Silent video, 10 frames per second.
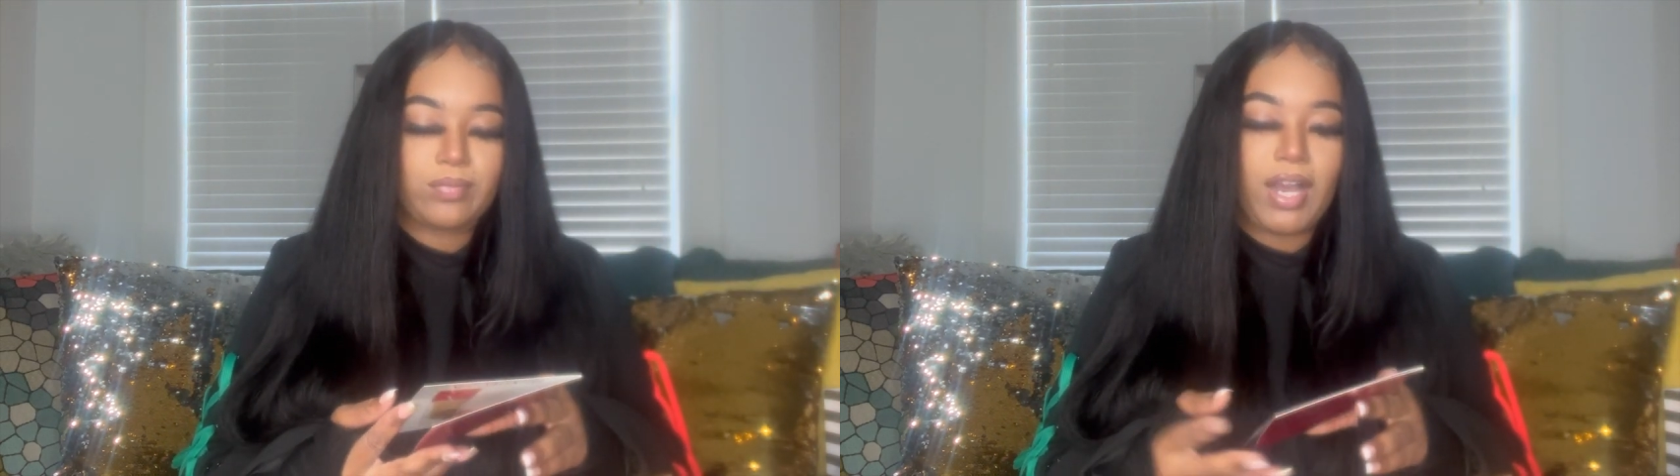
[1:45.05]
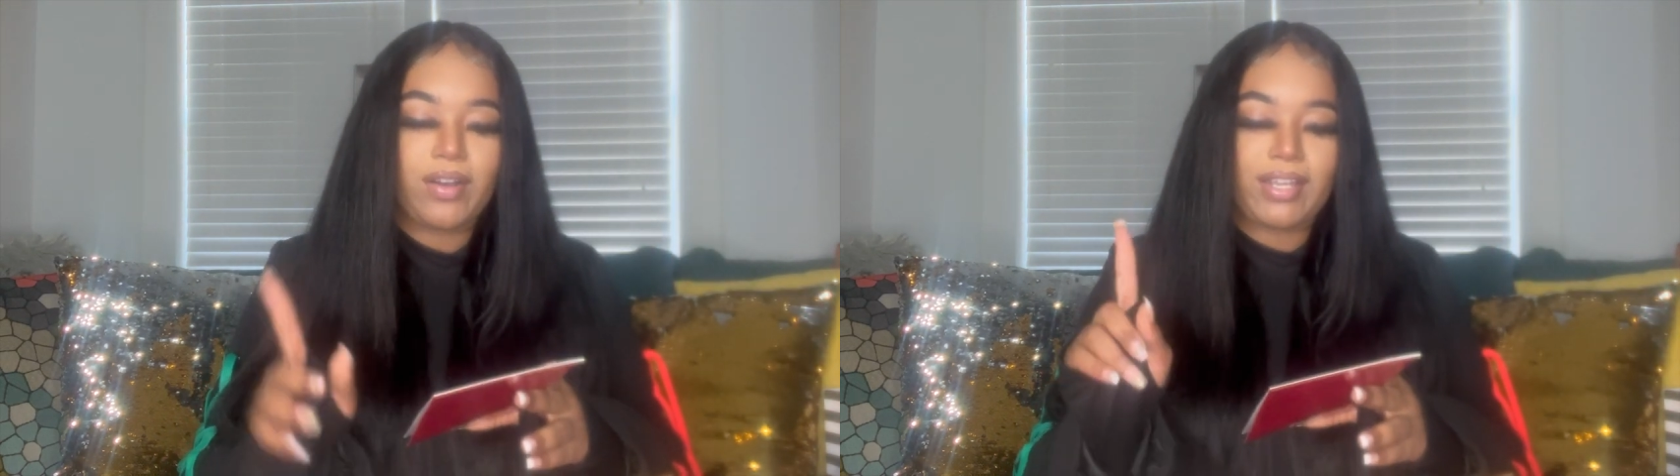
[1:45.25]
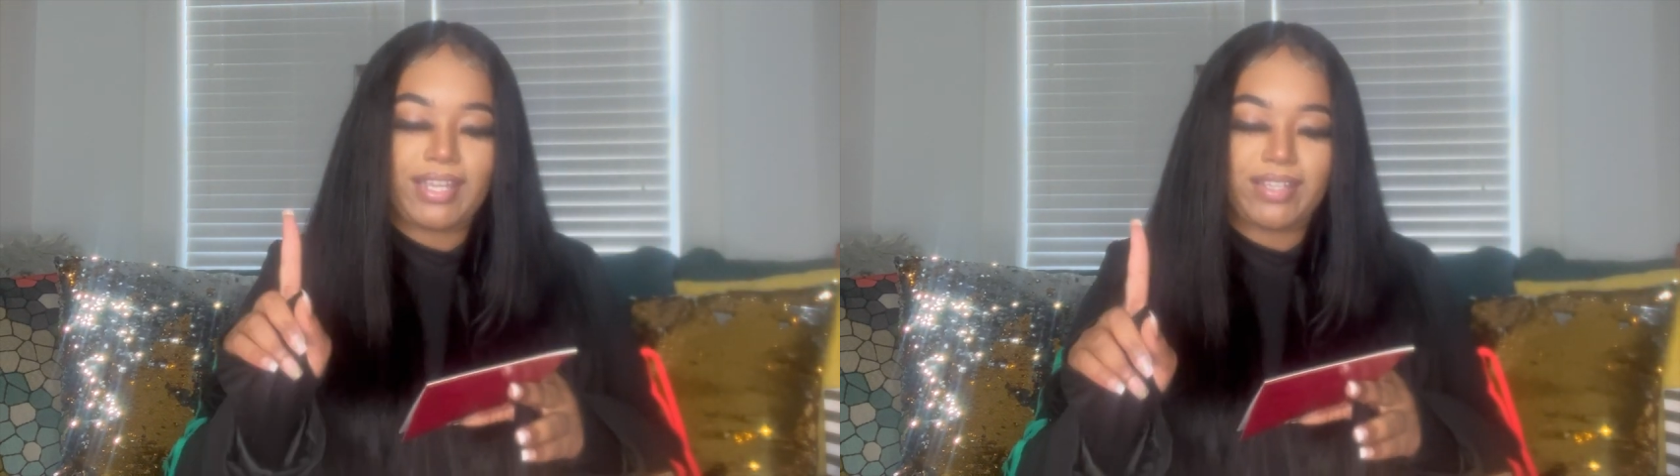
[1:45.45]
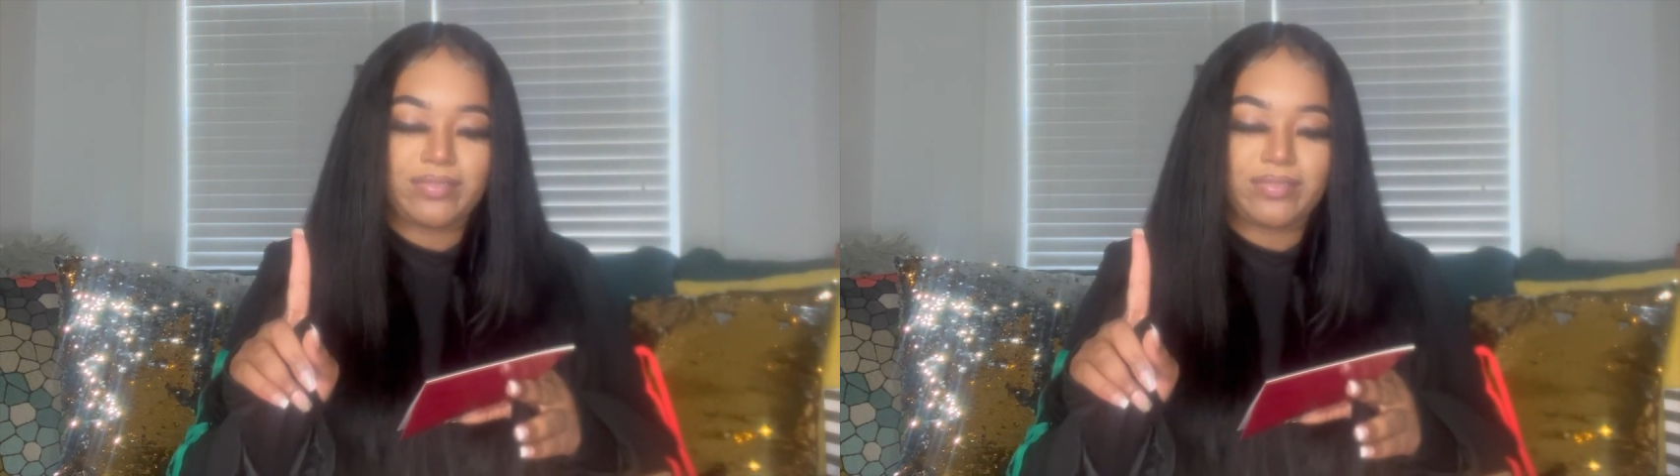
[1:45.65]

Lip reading: Okay,